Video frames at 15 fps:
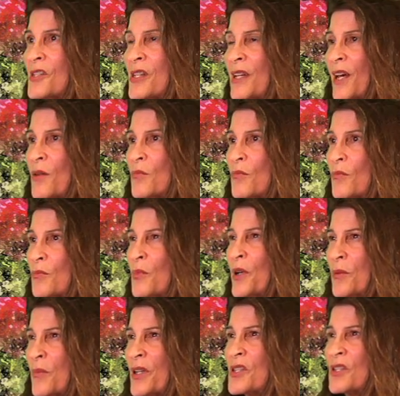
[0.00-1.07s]
She had
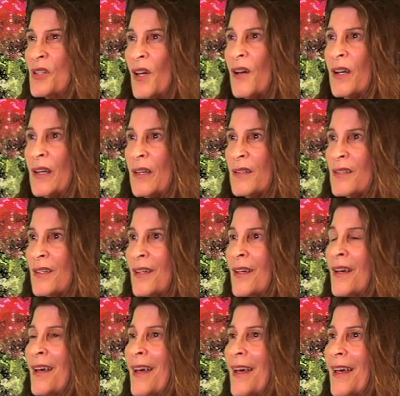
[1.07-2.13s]
pretty much done it.
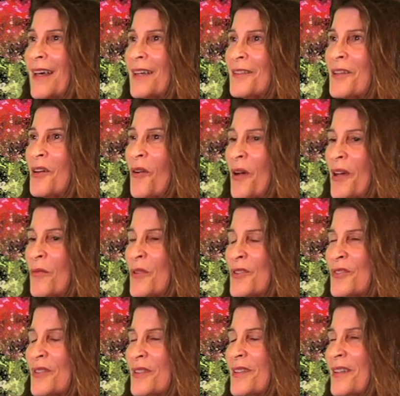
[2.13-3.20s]
And you know, it
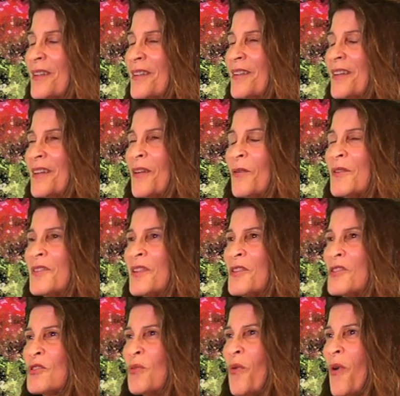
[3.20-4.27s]
was
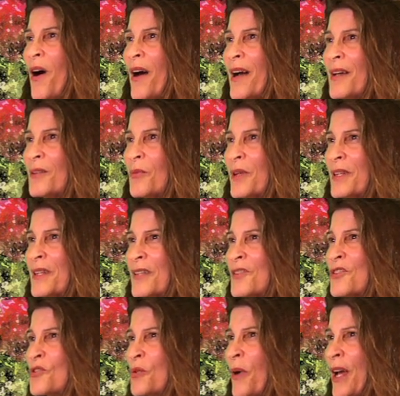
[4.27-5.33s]
entwined with
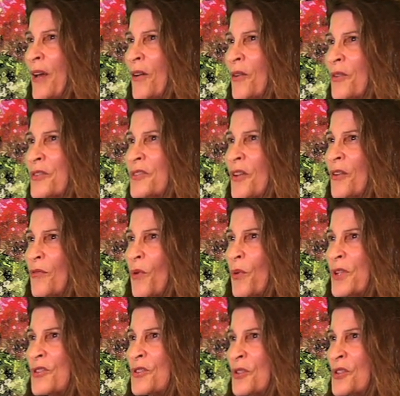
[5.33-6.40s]
these trails of
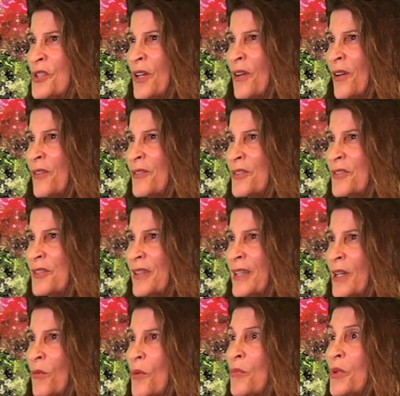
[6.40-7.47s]
oyster shells, and
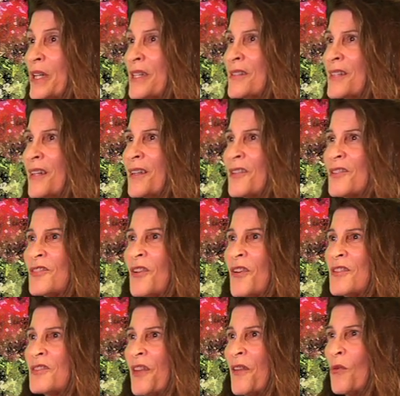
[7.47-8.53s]
they were bleached in the
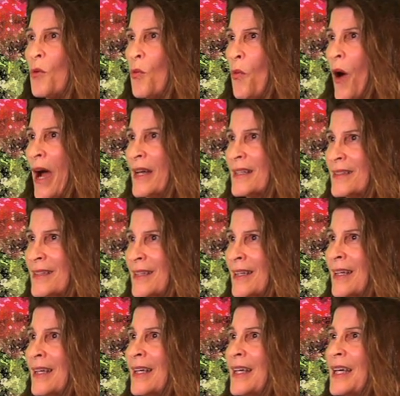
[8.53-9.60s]
sun, so they were white.
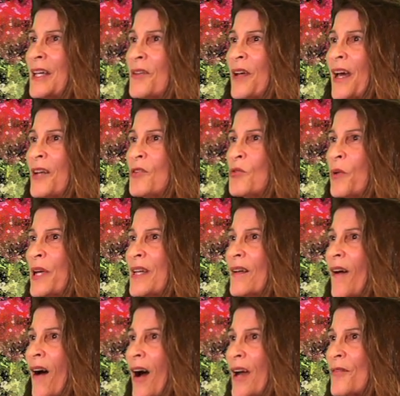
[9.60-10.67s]
And you had green
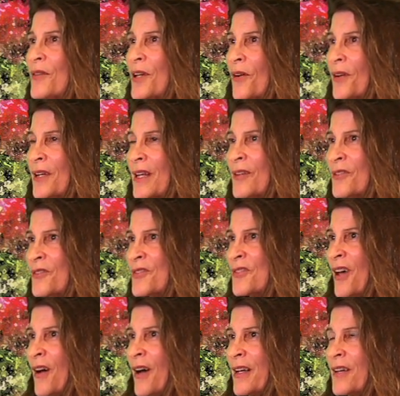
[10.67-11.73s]
ivy on either
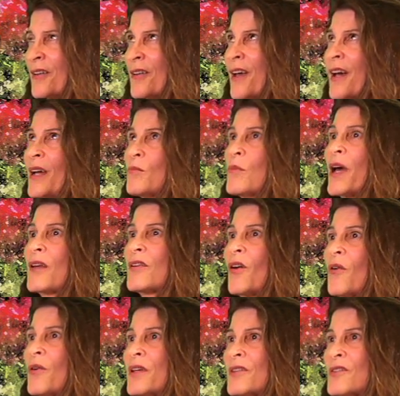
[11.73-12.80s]
side, and you had
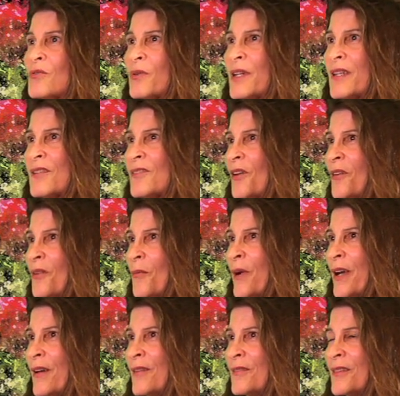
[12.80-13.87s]
magnolia trees all
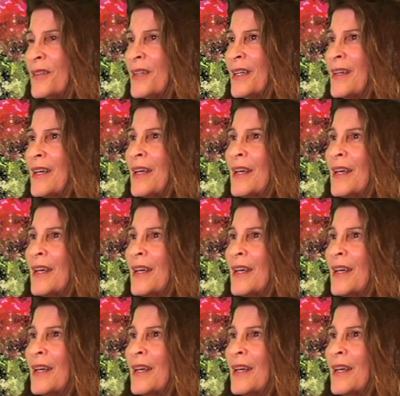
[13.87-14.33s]
around. And